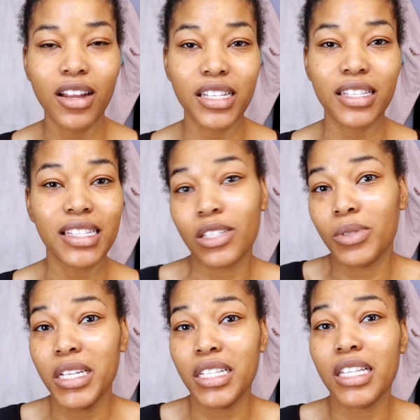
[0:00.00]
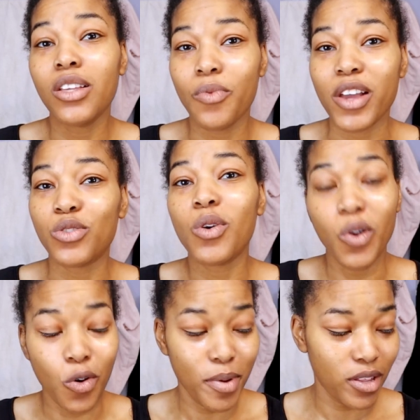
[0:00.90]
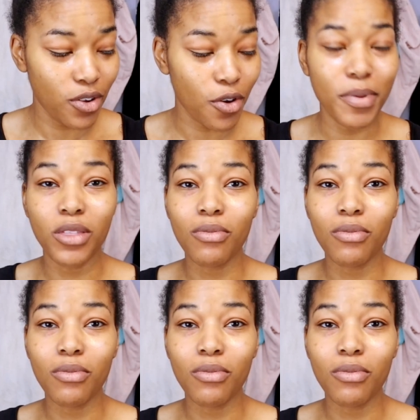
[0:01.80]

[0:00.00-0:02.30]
honestly, that's what it is. It's a retro urban